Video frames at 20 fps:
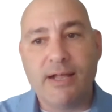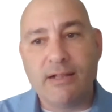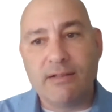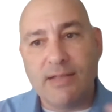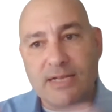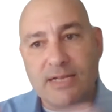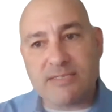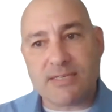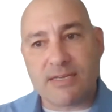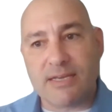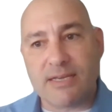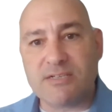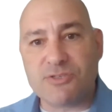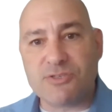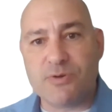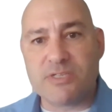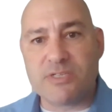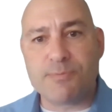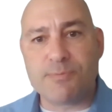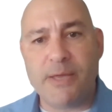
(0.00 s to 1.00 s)
Let's get
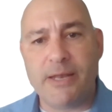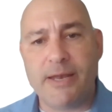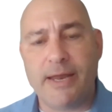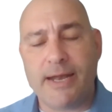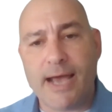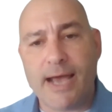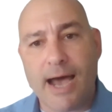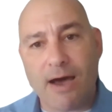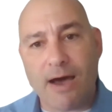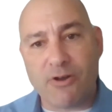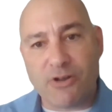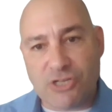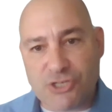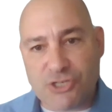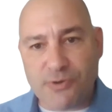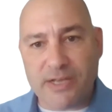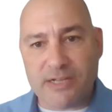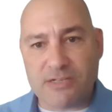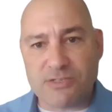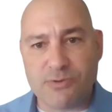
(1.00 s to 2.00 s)
to Expedient. How did
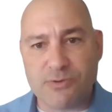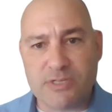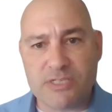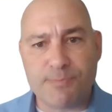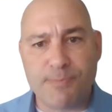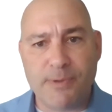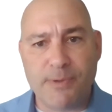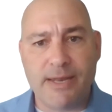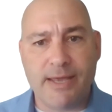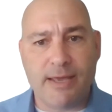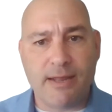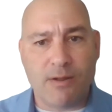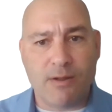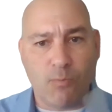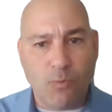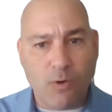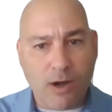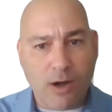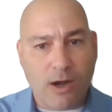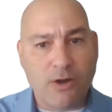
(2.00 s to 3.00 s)
you get to Expedient,
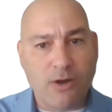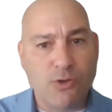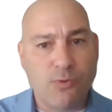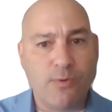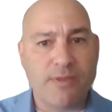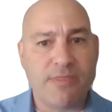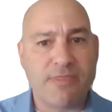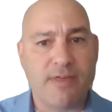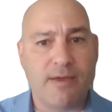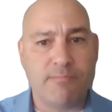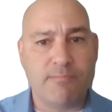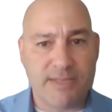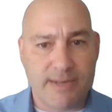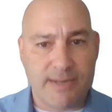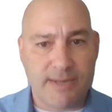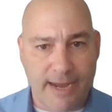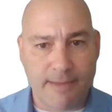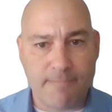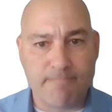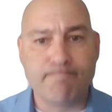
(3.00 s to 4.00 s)
and where are you with them
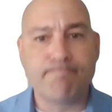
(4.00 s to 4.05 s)
today?